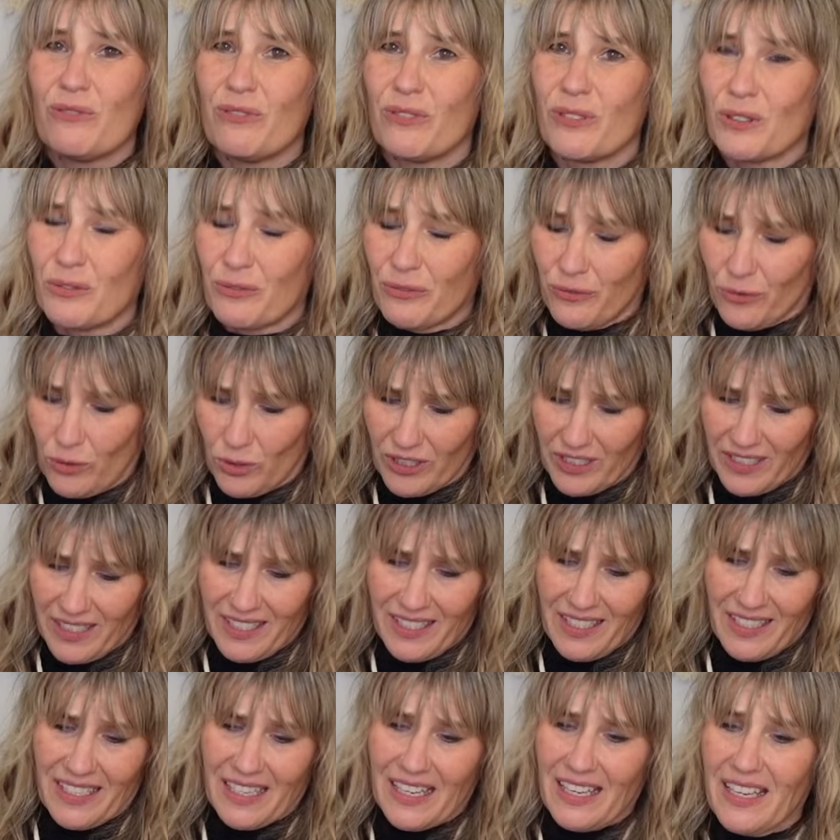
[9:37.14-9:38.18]
for
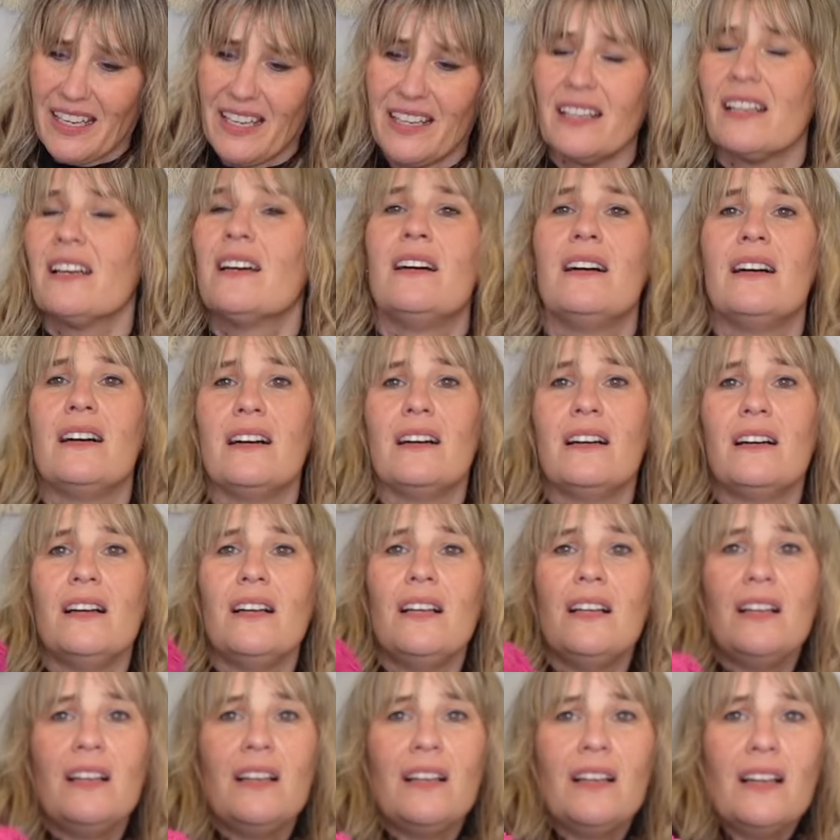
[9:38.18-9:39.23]
$4.99,
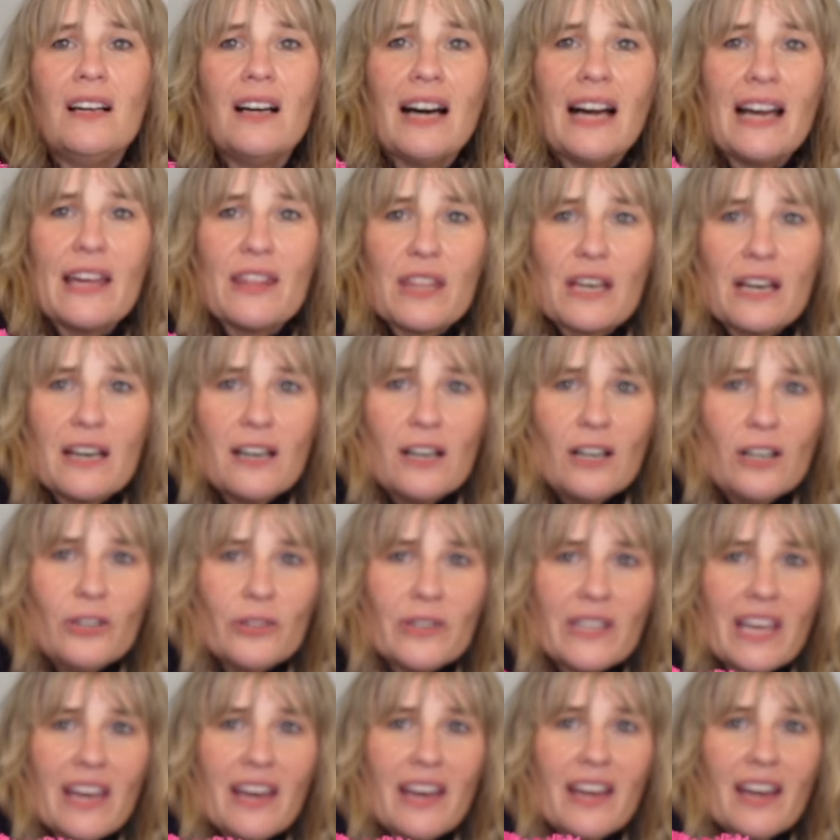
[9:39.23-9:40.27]
I thought,
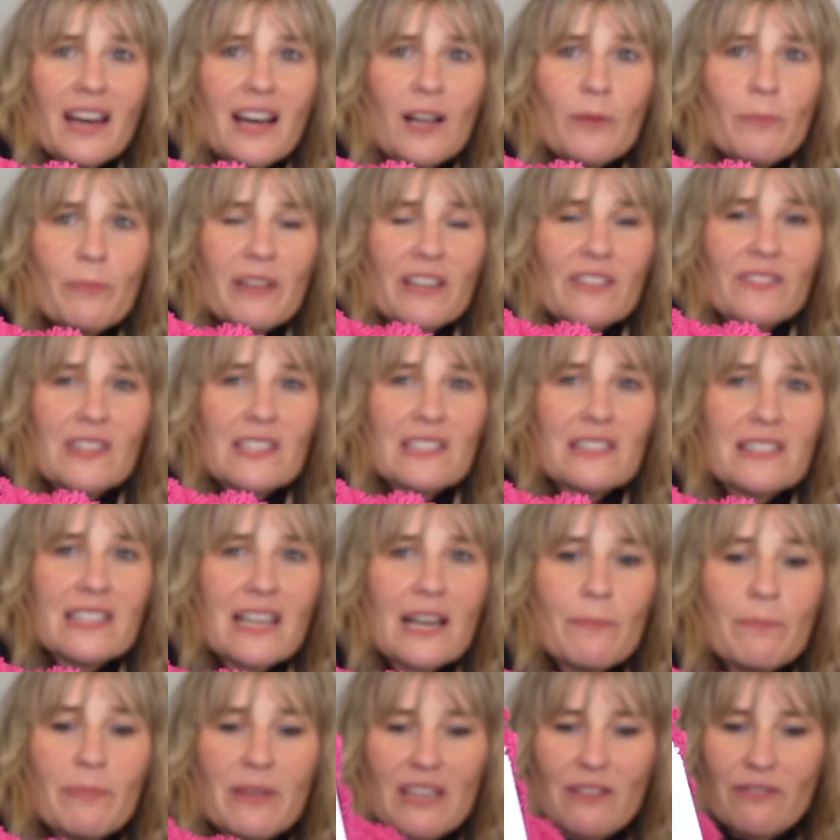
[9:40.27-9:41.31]
okay, I'll pick this
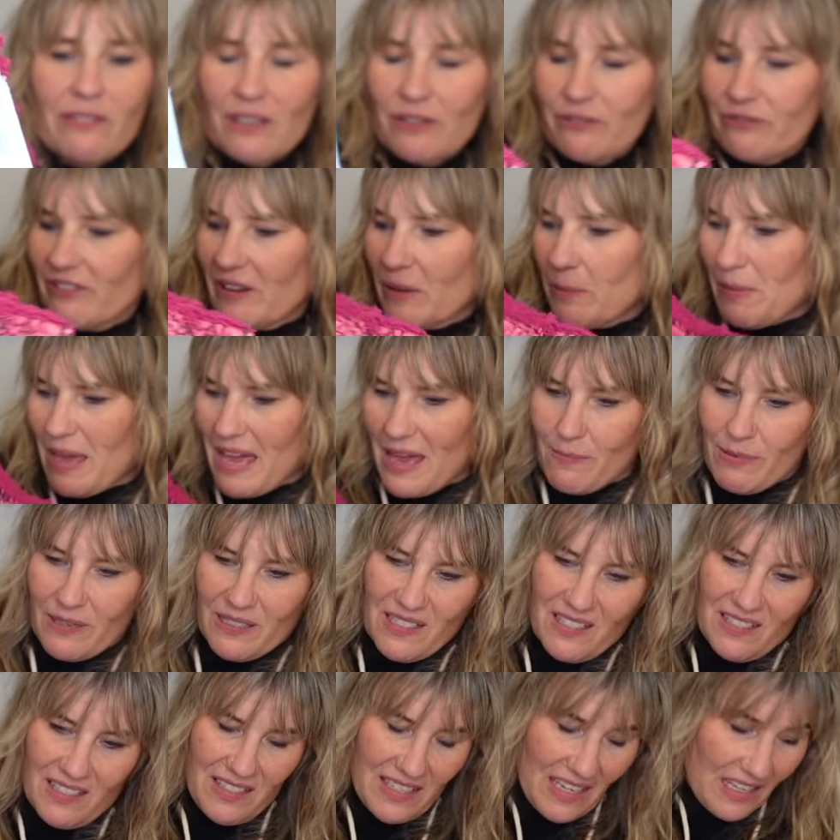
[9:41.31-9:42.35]
up even if I'm able
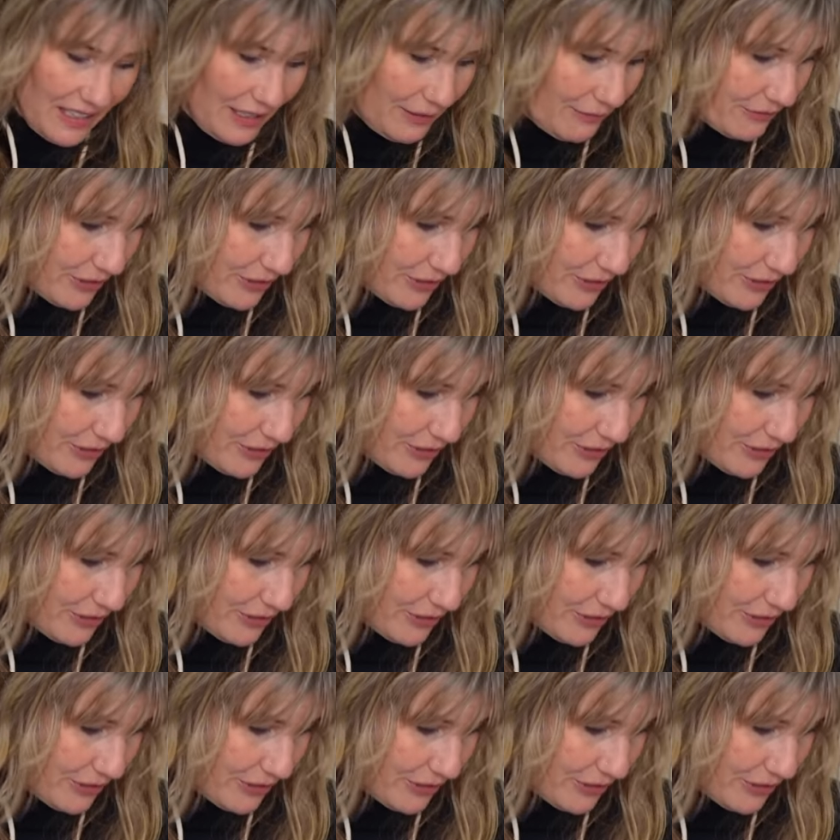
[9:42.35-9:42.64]
to sell it